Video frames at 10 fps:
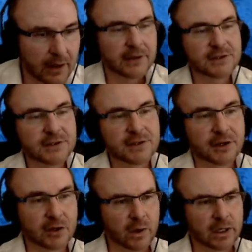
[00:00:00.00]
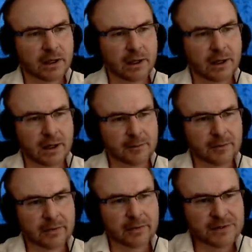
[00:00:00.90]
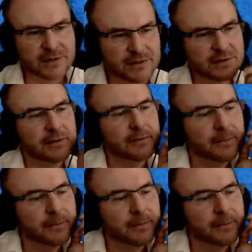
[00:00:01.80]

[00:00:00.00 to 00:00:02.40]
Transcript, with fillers: This is a good one. Um, this is